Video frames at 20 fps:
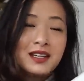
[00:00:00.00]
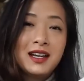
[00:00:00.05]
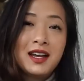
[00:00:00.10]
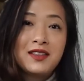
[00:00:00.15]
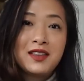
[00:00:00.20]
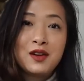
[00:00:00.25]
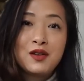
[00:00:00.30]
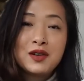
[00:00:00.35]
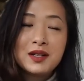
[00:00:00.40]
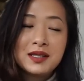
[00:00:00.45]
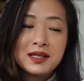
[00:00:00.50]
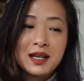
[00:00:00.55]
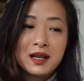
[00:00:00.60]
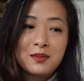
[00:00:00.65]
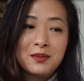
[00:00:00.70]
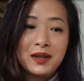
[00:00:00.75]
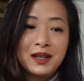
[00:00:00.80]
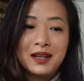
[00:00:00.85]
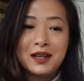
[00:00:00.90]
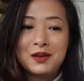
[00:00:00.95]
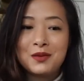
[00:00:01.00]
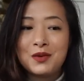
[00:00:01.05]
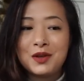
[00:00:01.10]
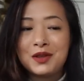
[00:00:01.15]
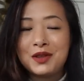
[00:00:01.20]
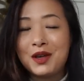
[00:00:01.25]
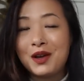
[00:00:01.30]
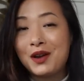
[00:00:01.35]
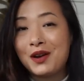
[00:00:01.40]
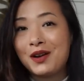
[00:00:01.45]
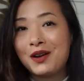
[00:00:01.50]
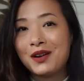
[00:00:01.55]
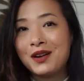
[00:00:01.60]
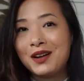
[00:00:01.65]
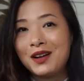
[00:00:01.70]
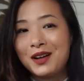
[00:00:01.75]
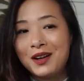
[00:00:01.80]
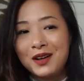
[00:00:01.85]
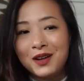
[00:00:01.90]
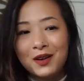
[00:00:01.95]
yeah, they always suck me in with their
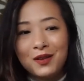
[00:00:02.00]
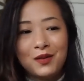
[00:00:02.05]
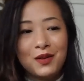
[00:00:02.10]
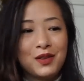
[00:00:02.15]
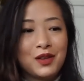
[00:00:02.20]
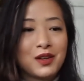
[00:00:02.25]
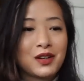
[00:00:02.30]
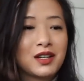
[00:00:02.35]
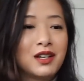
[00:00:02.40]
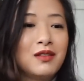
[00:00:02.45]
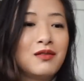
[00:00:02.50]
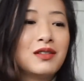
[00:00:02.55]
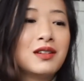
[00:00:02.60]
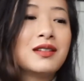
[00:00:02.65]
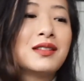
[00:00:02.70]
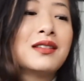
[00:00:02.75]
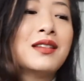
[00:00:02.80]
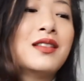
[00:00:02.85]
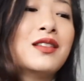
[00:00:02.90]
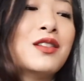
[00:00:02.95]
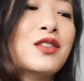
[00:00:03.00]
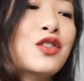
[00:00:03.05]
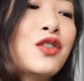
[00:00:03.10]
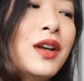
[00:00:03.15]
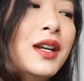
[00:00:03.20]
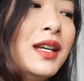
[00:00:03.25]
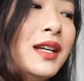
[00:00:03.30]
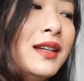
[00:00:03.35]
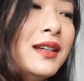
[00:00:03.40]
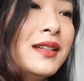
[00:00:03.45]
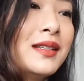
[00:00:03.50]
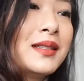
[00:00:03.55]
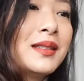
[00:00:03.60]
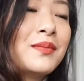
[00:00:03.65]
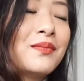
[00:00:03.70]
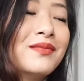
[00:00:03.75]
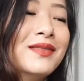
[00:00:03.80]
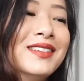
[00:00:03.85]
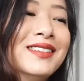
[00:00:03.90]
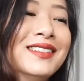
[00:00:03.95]
cuteness and their trendiness.